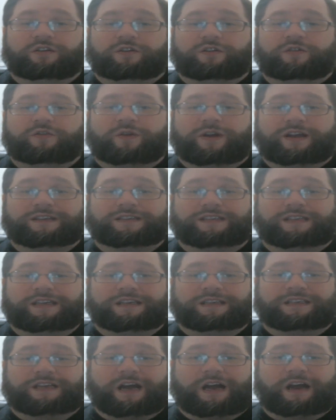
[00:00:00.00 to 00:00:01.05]
who has the
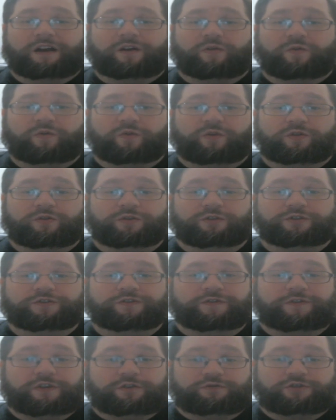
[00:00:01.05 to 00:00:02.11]
entire
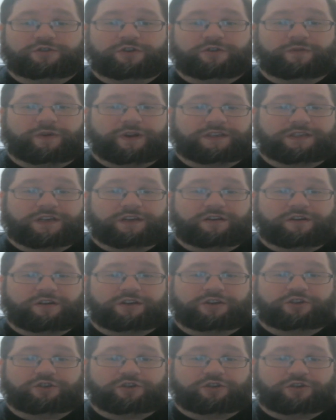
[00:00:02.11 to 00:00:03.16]
world's future resting
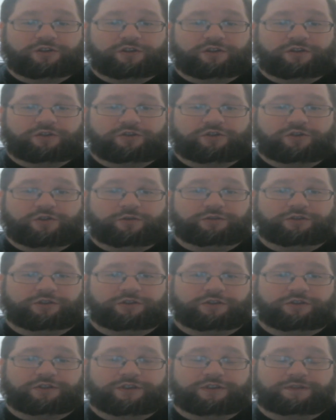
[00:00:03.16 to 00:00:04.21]
on his
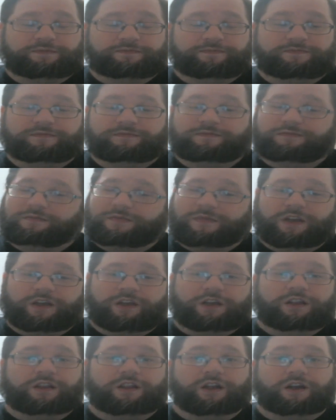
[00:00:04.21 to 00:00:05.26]
shoulders.
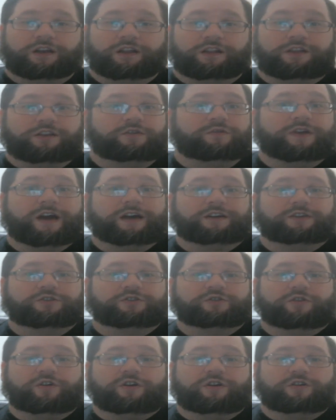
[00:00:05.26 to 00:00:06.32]
Luckily, you got a
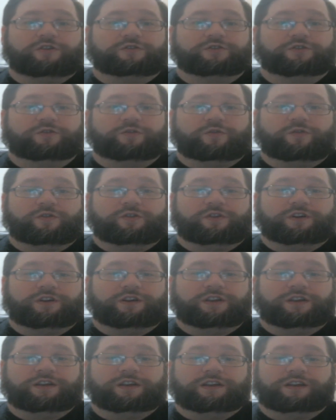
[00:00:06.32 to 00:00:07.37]
strong
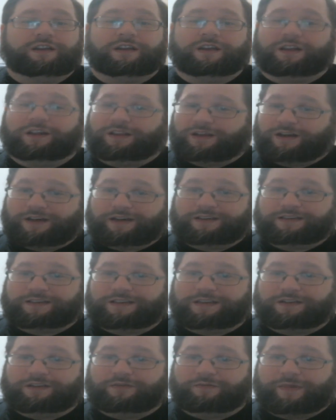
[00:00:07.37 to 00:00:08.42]
sword and a lot of
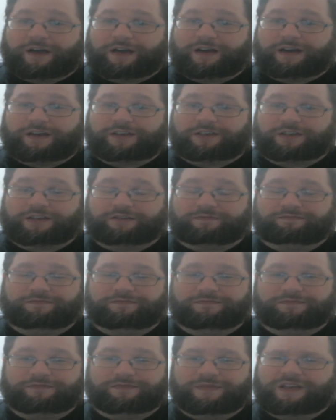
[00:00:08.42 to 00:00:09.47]
skill behind you.
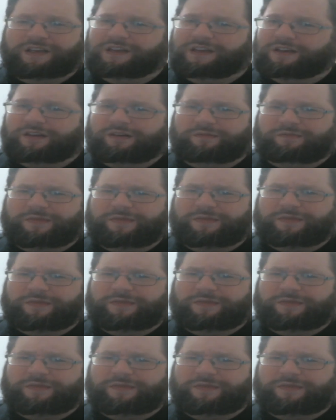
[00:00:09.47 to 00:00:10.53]
But
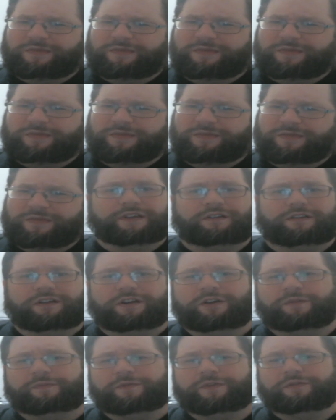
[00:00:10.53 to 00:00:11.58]
you can't get by with a little
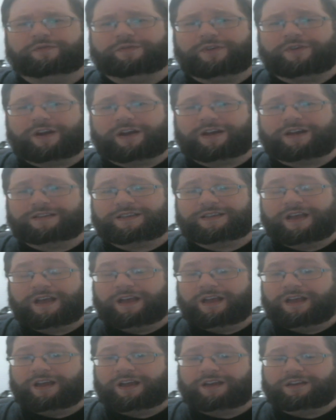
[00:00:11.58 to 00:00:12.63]
help from your friends,
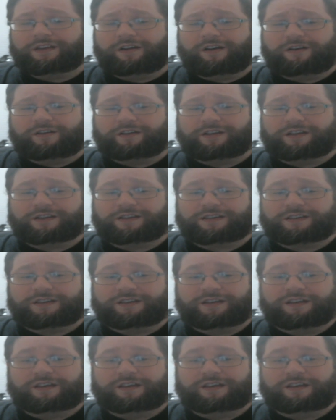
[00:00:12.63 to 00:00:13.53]
and Yongus